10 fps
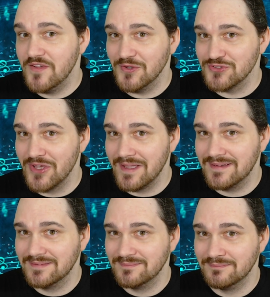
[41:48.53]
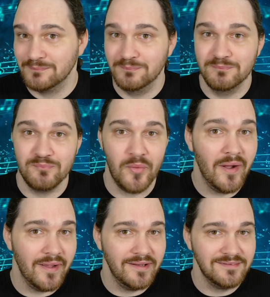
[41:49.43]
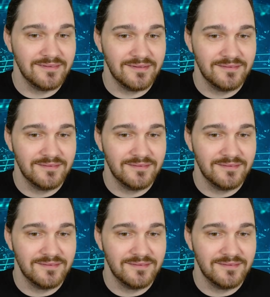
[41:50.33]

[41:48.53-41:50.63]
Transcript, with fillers: feels like, but